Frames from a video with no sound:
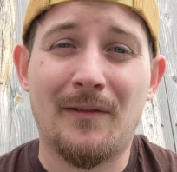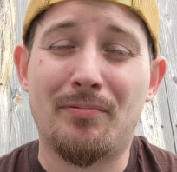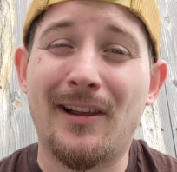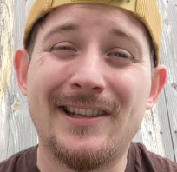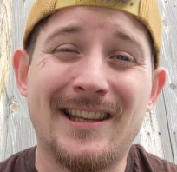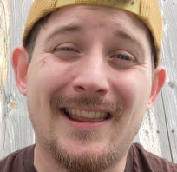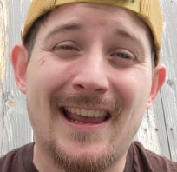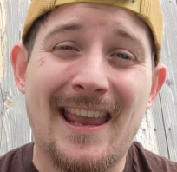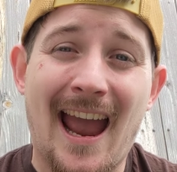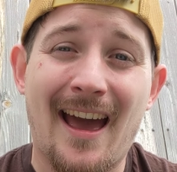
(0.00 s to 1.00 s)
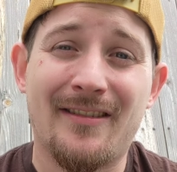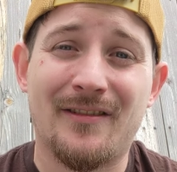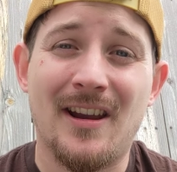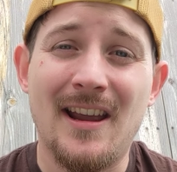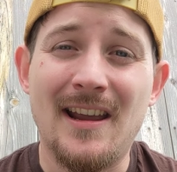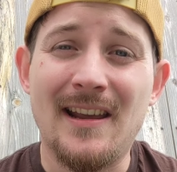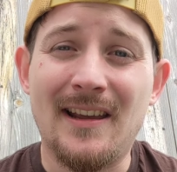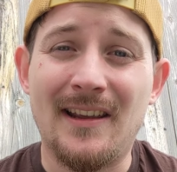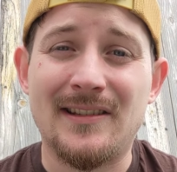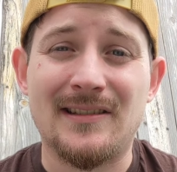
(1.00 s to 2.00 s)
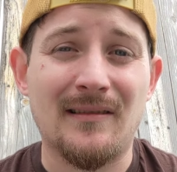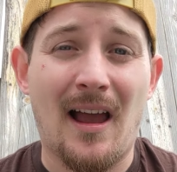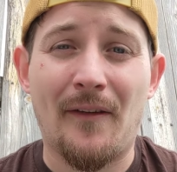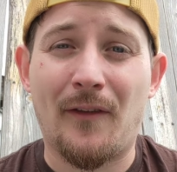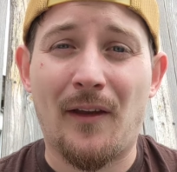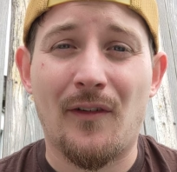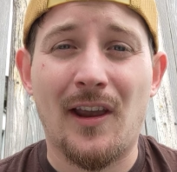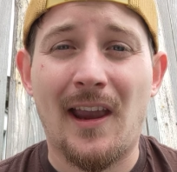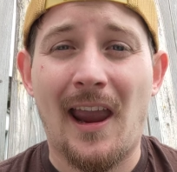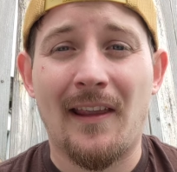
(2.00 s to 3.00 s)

the place that they gather is life-giving.